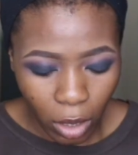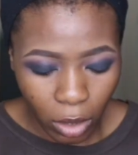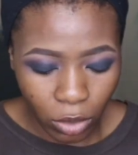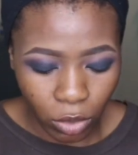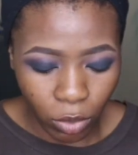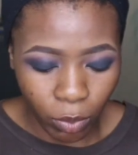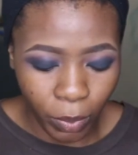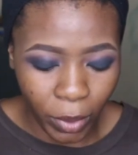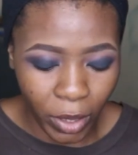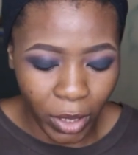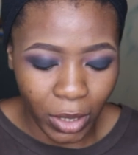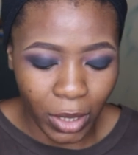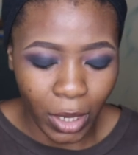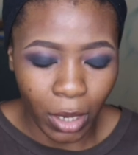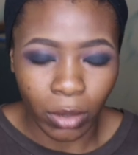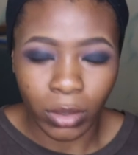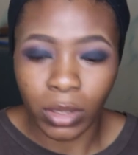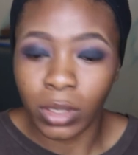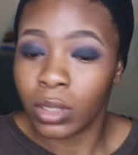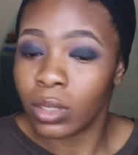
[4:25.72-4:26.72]
to blend
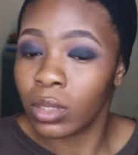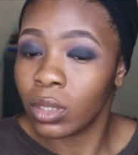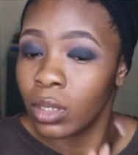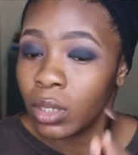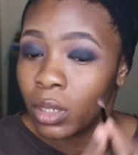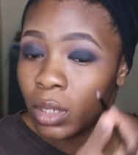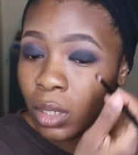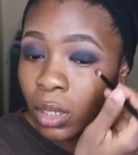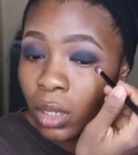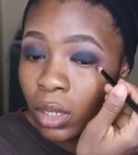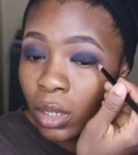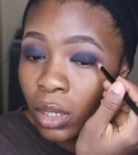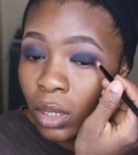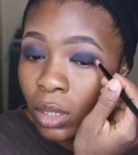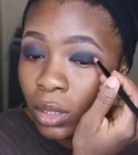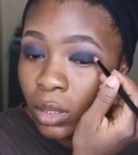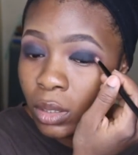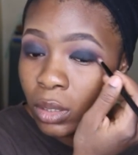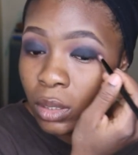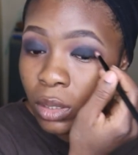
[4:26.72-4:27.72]
out
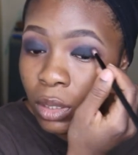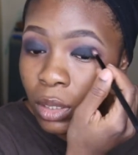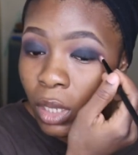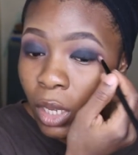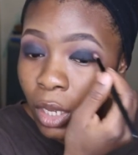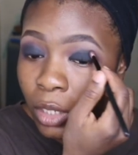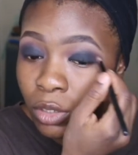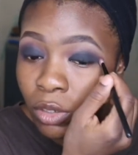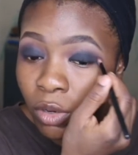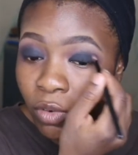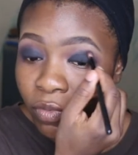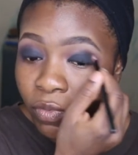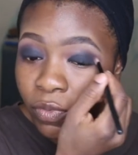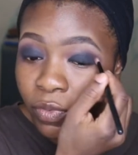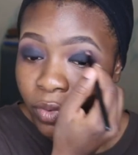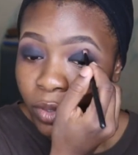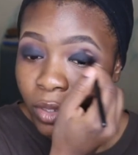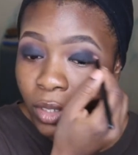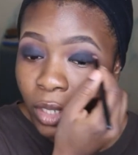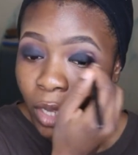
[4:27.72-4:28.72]
the edge
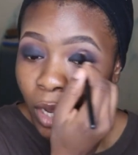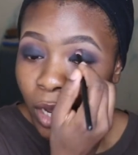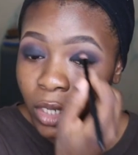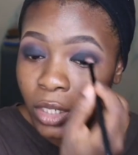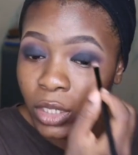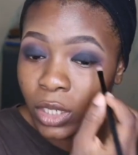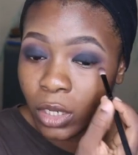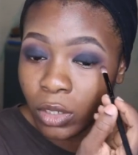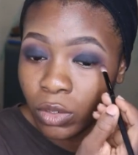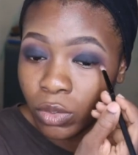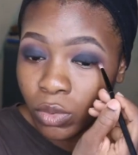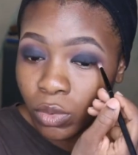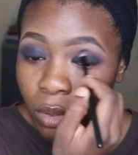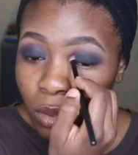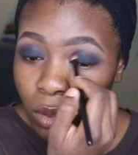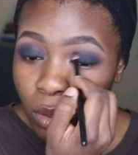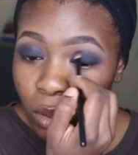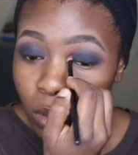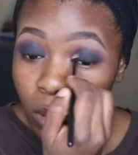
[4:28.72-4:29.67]
of the eyeshadow.